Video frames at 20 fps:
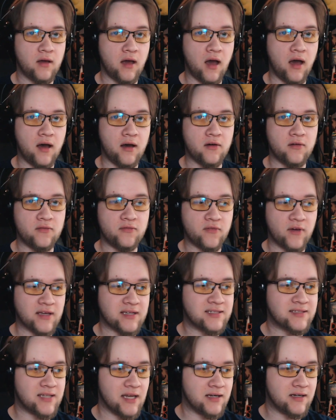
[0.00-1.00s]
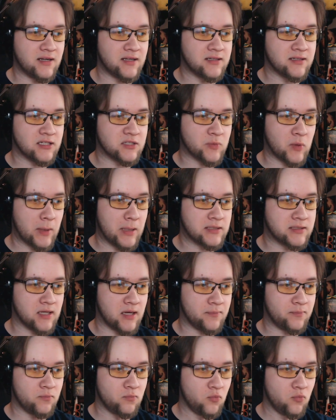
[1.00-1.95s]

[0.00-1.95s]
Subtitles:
of Ascendance. Let's bring this up.